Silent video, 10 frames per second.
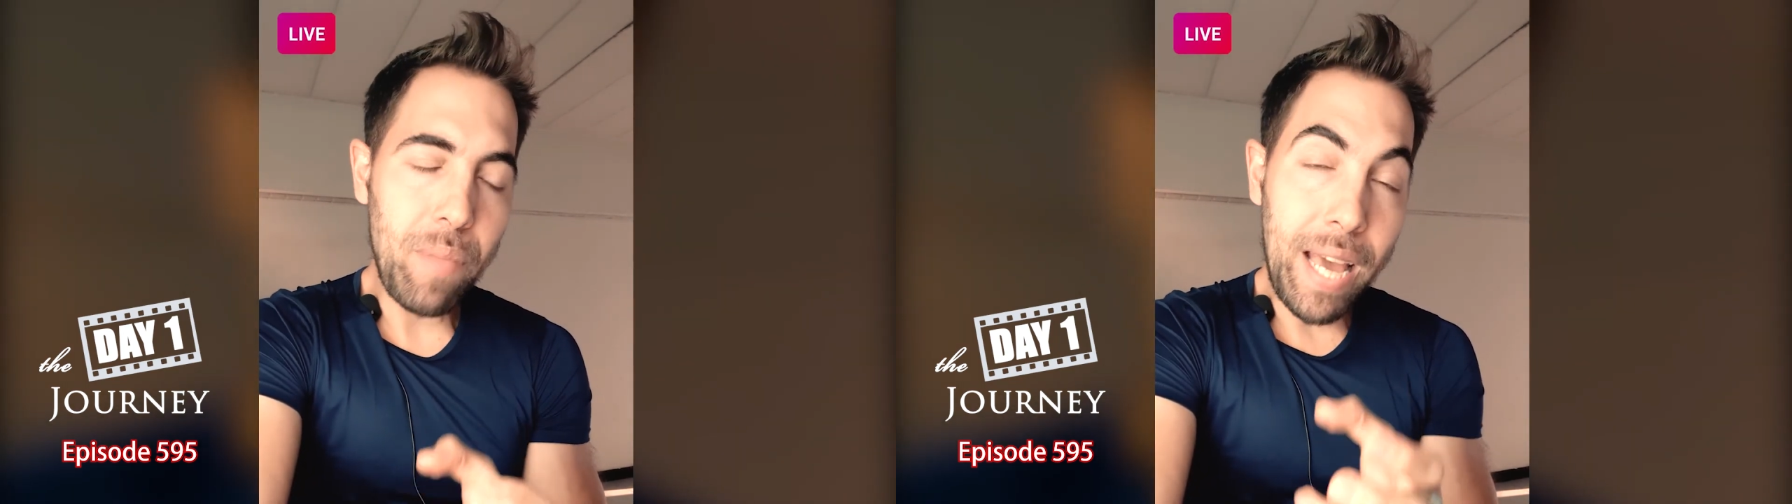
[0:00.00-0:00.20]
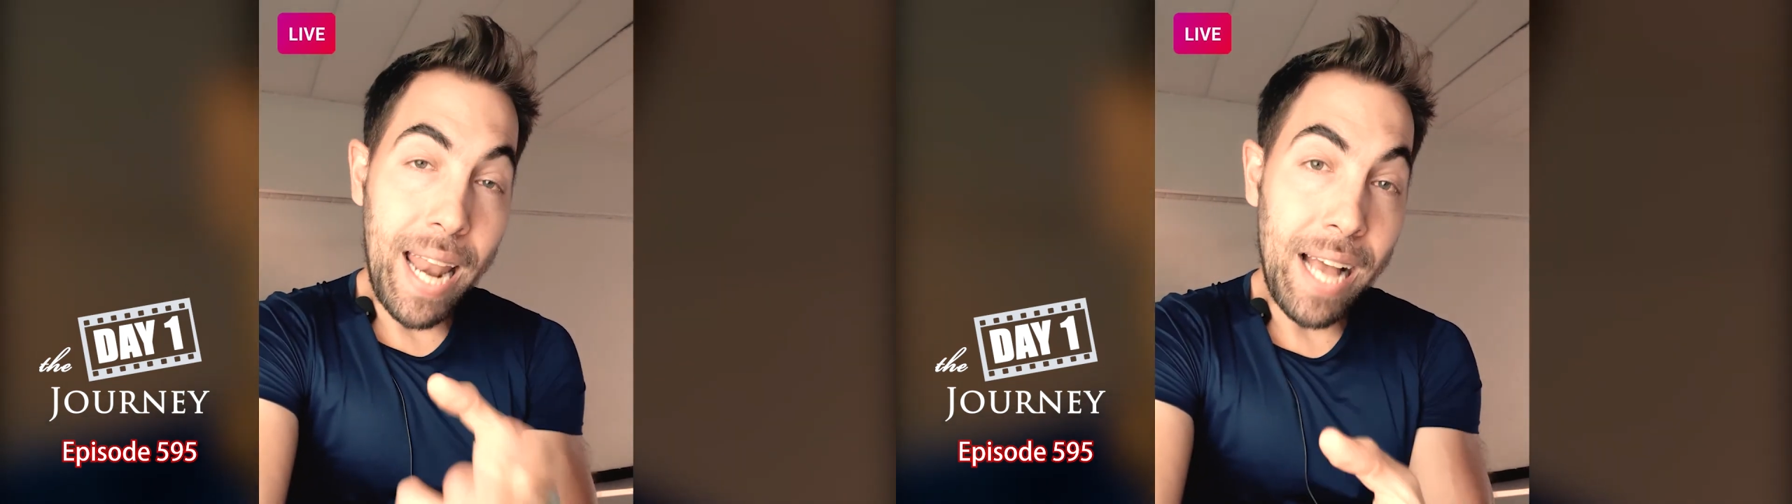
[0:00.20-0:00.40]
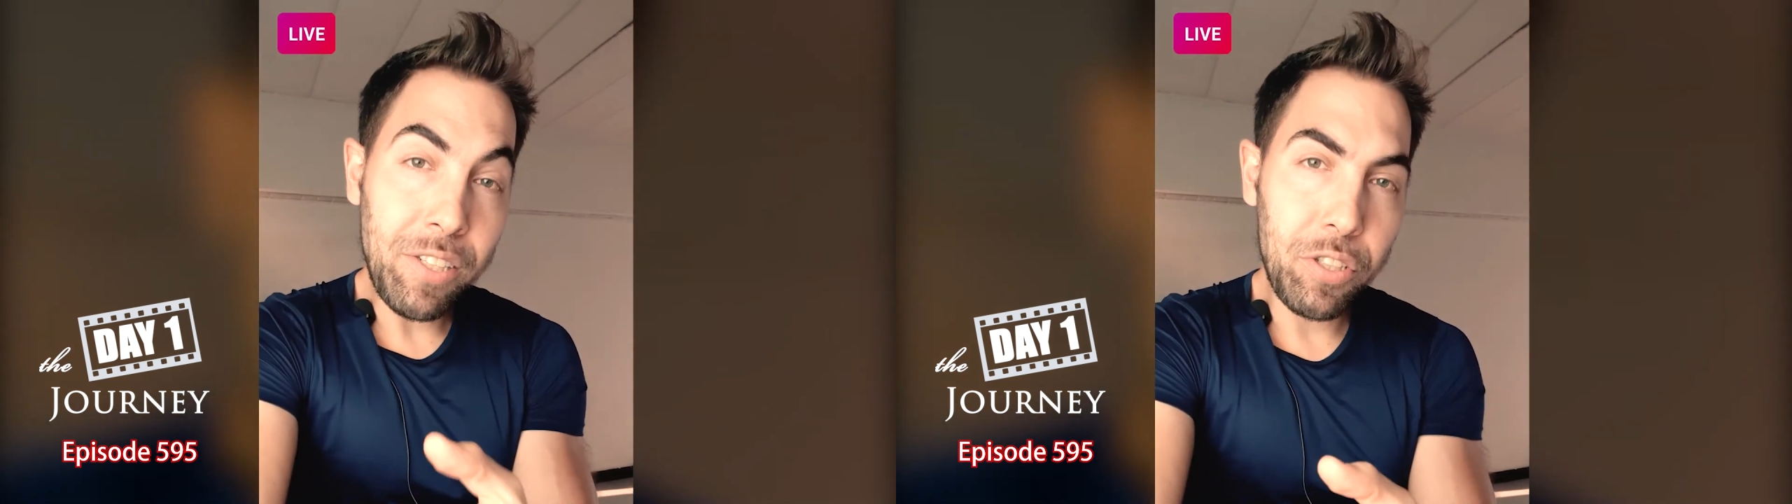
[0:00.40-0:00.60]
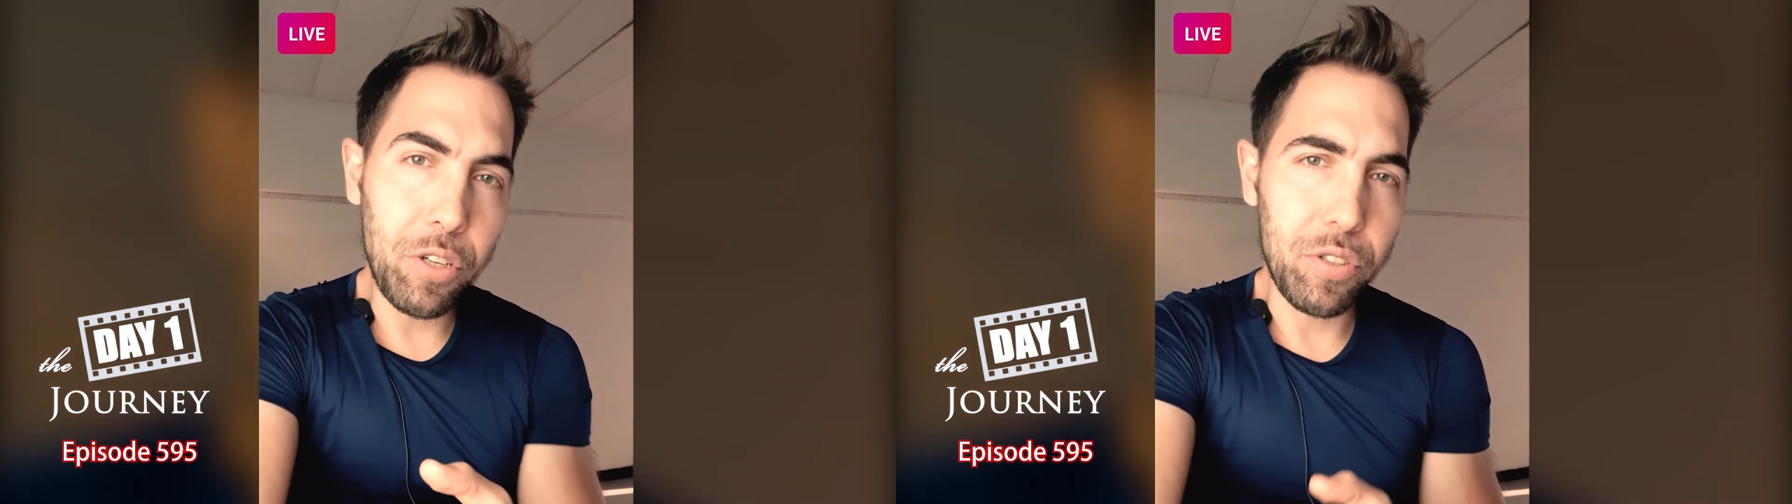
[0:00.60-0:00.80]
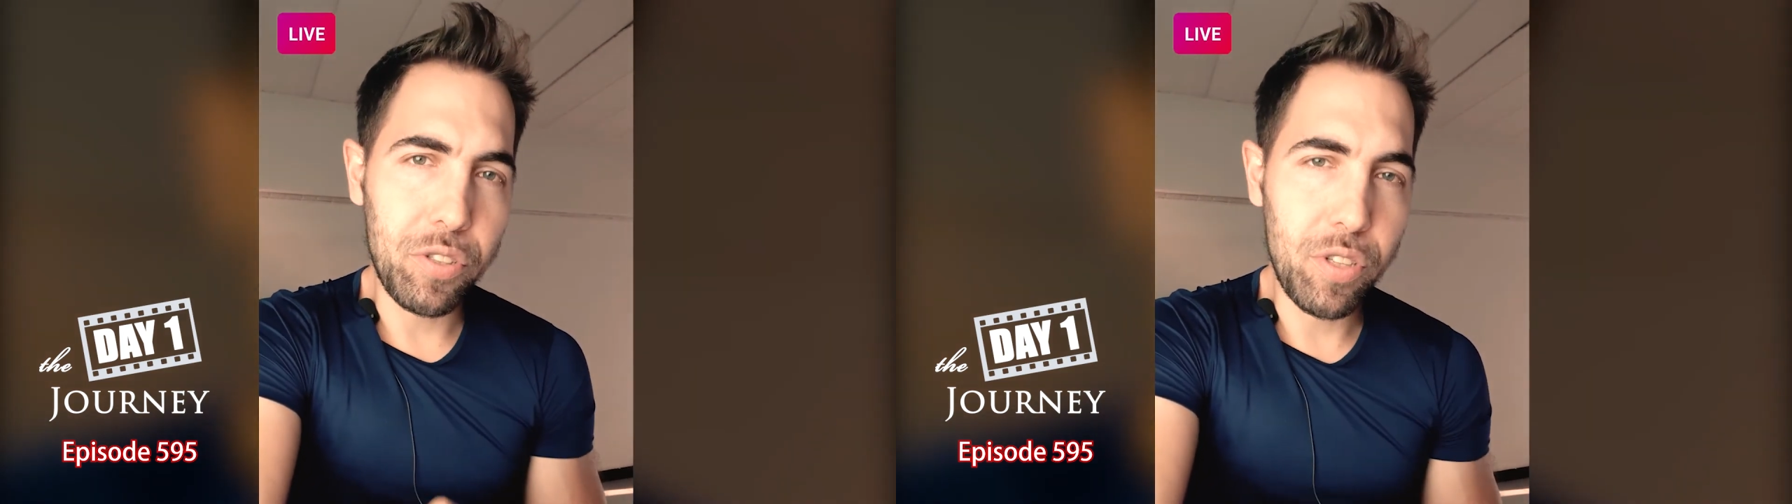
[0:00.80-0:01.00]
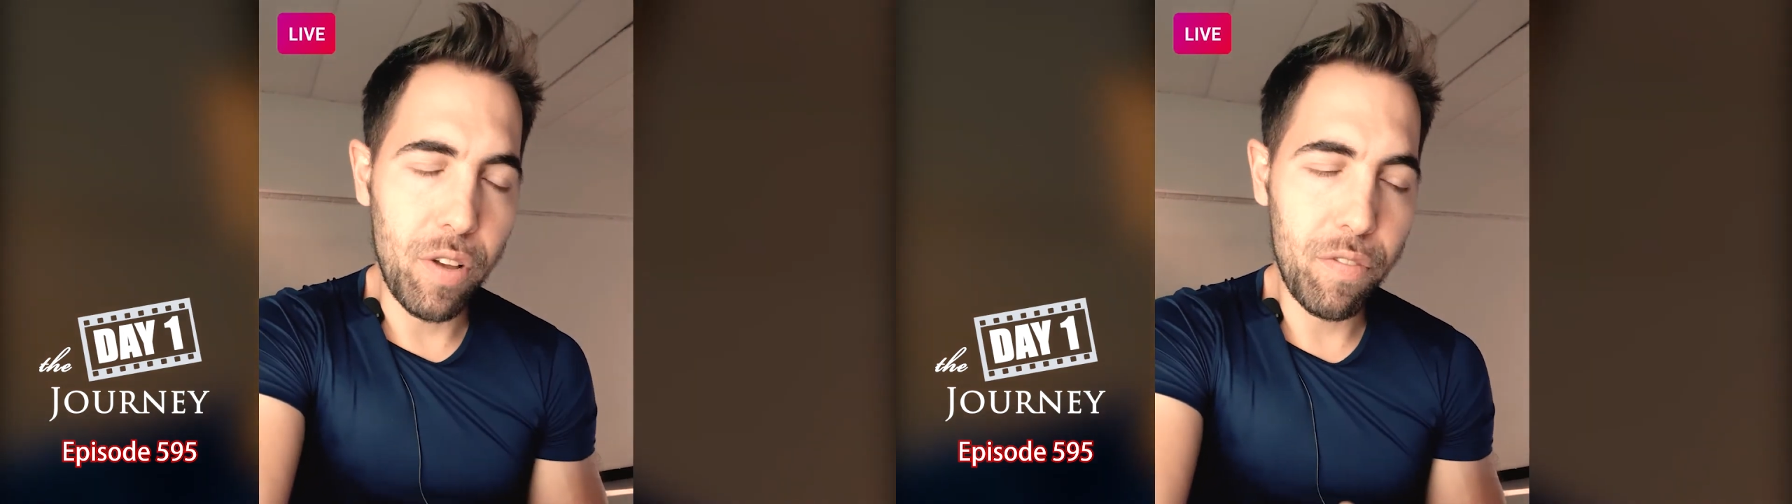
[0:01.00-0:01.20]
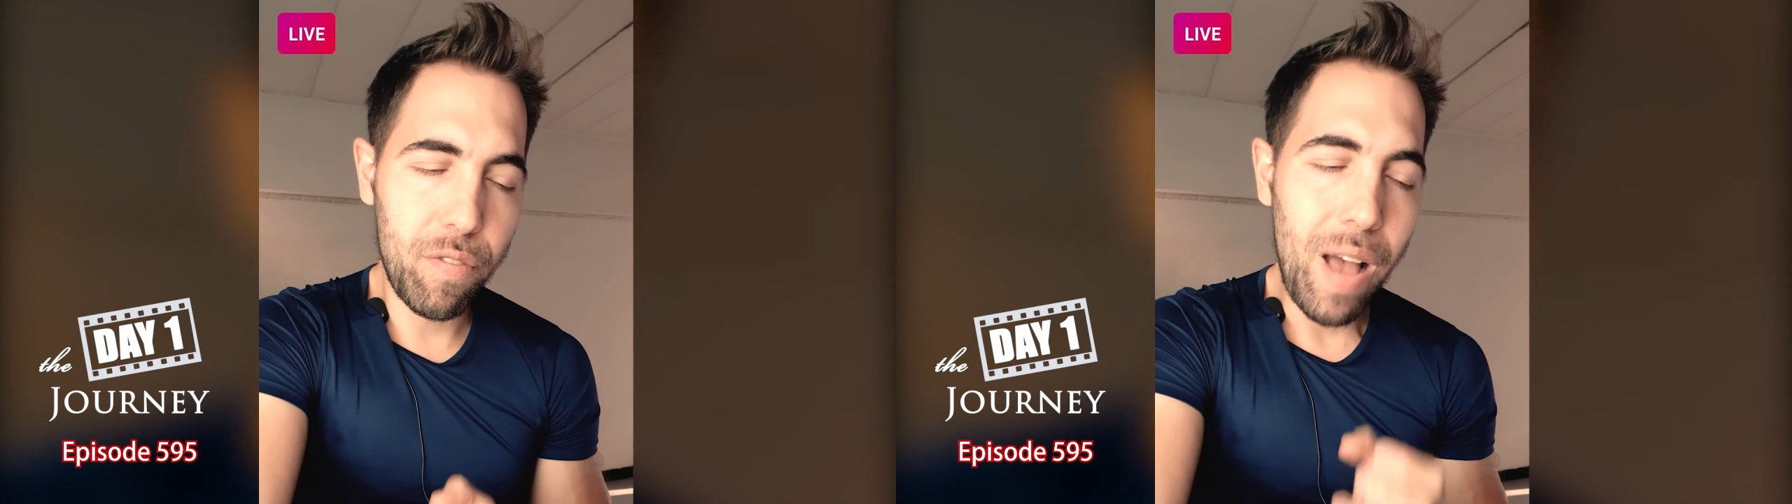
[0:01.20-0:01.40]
and ask yourself,